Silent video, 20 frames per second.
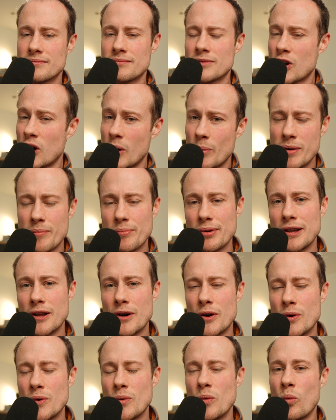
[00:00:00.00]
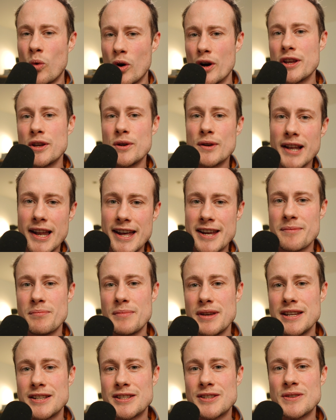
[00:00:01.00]
comment below what you'd like
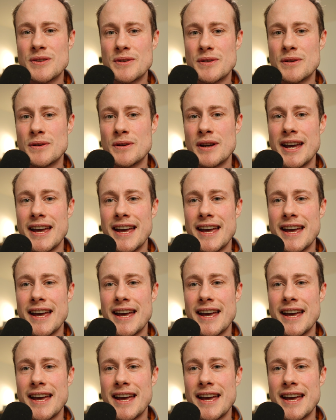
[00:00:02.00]
me to